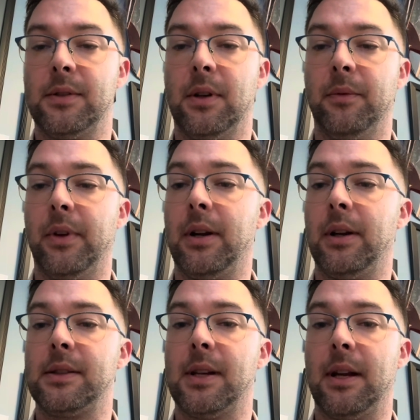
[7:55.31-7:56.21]
So I'm very
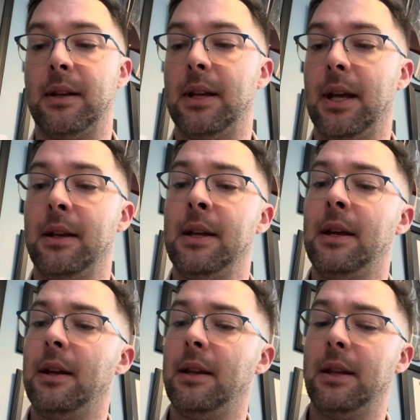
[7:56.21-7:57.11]
excited that
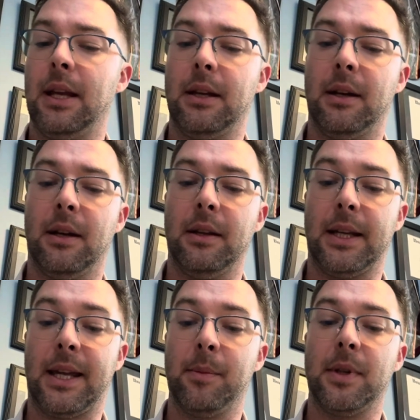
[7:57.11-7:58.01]
they
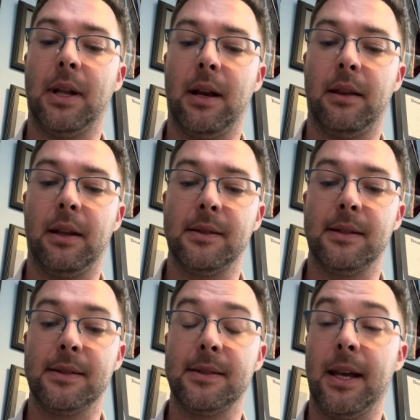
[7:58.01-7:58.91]
kept a lot of things
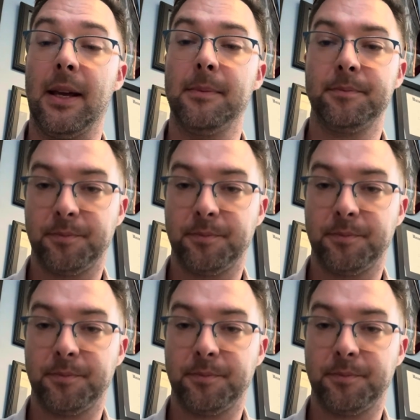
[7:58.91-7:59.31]
the same.